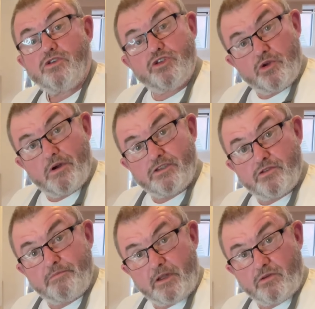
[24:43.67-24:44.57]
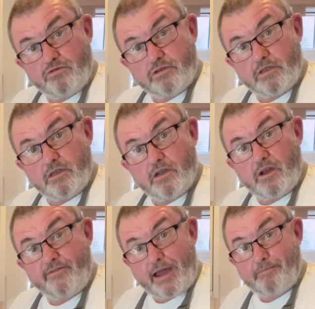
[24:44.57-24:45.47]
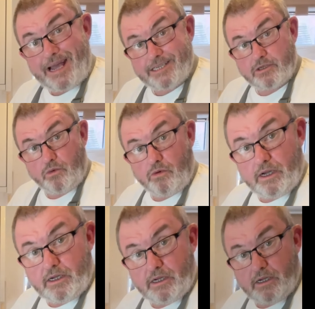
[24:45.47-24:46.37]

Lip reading: 200 mils of that pasta water.